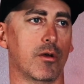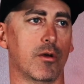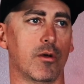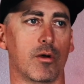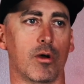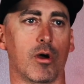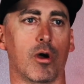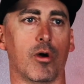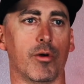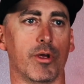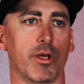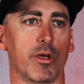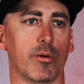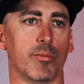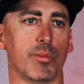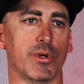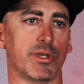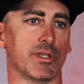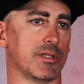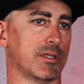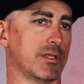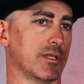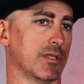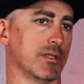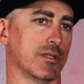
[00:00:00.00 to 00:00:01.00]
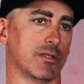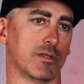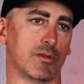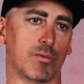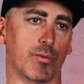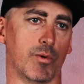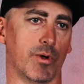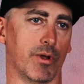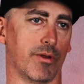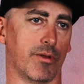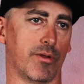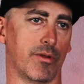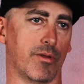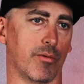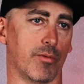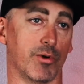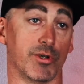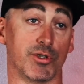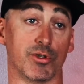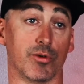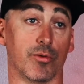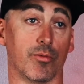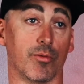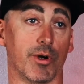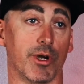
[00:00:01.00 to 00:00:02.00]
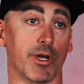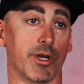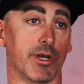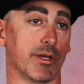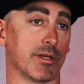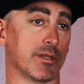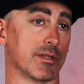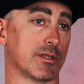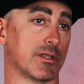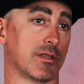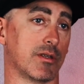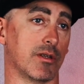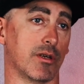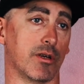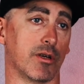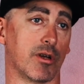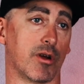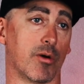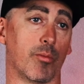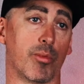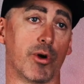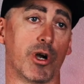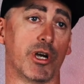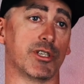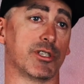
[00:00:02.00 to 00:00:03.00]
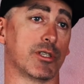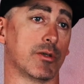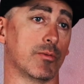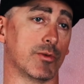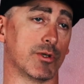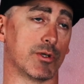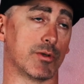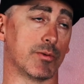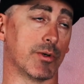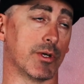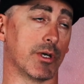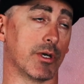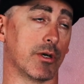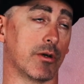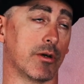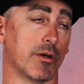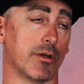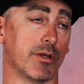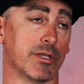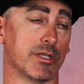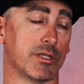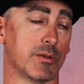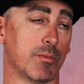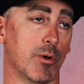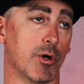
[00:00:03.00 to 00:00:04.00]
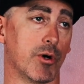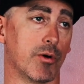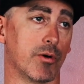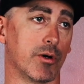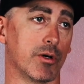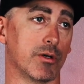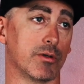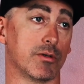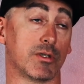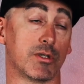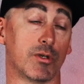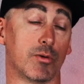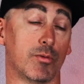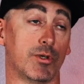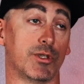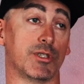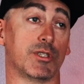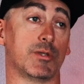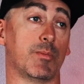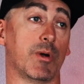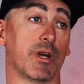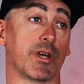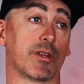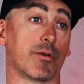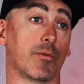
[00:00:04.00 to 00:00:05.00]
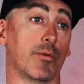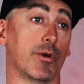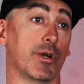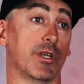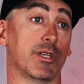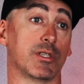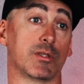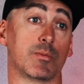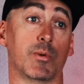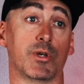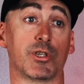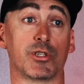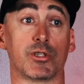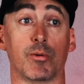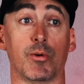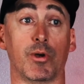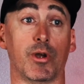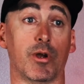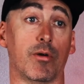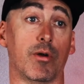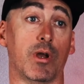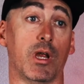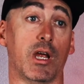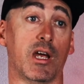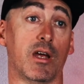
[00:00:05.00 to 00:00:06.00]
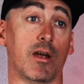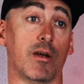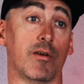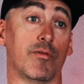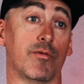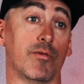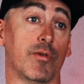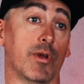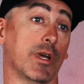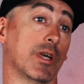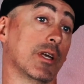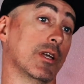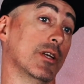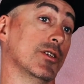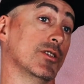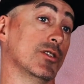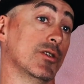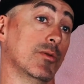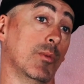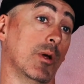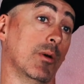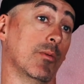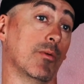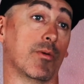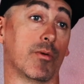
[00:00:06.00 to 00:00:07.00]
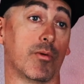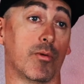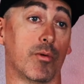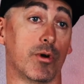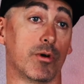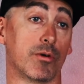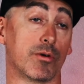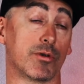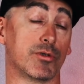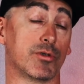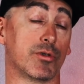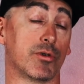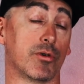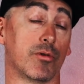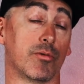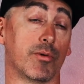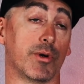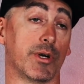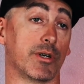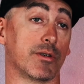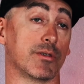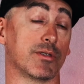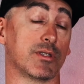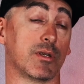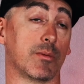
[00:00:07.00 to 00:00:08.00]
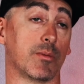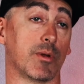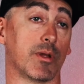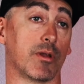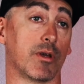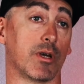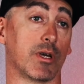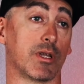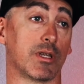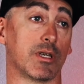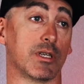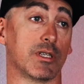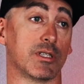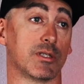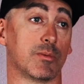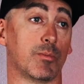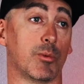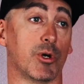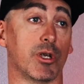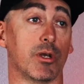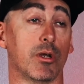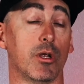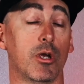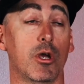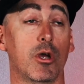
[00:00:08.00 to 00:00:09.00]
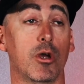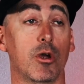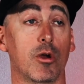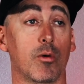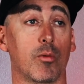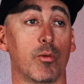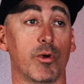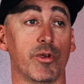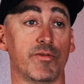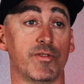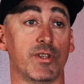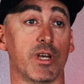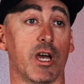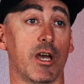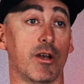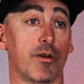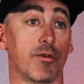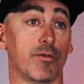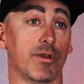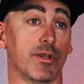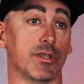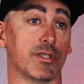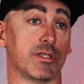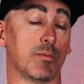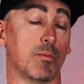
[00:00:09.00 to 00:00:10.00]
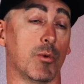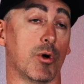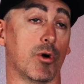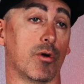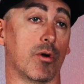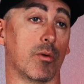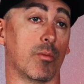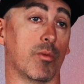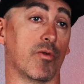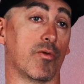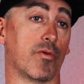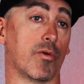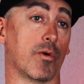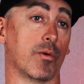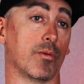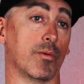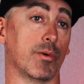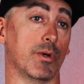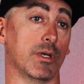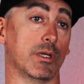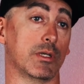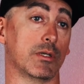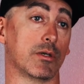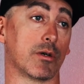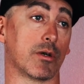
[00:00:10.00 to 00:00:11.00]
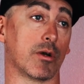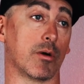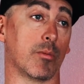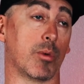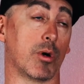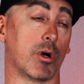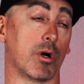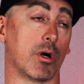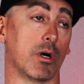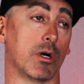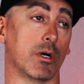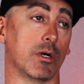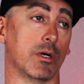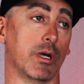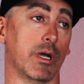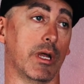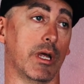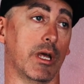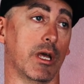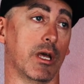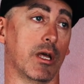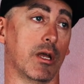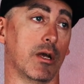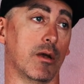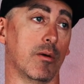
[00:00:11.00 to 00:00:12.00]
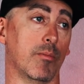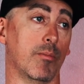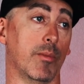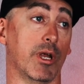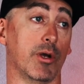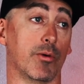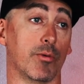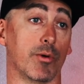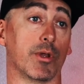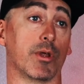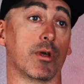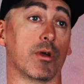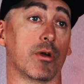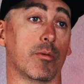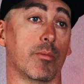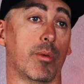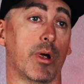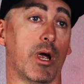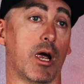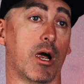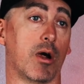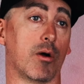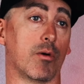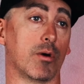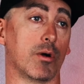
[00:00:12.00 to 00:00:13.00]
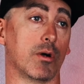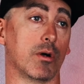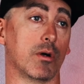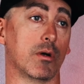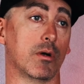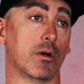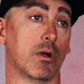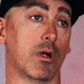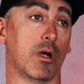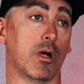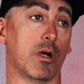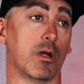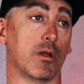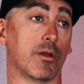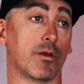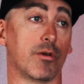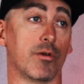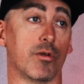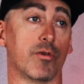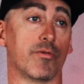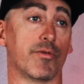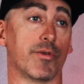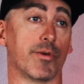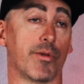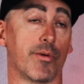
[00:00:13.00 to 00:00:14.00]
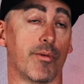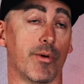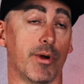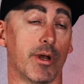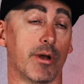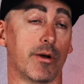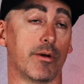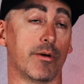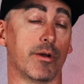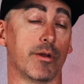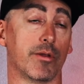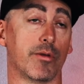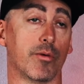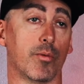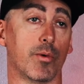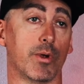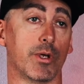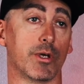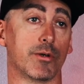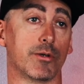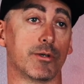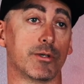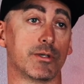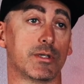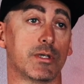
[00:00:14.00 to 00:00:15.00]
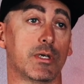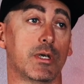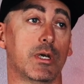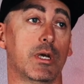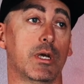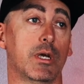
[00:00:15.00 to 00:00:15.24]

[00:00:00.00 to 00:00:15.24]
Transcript: OEM pistons with the original rings. The compression was really good on this motor, so we'll inspect the rings, make sure we don't have like an issue maybe with an oil control ring or something like this. But we've dynoed this motor before we took it apart, and it made really good power, a little over 300 at the wheels,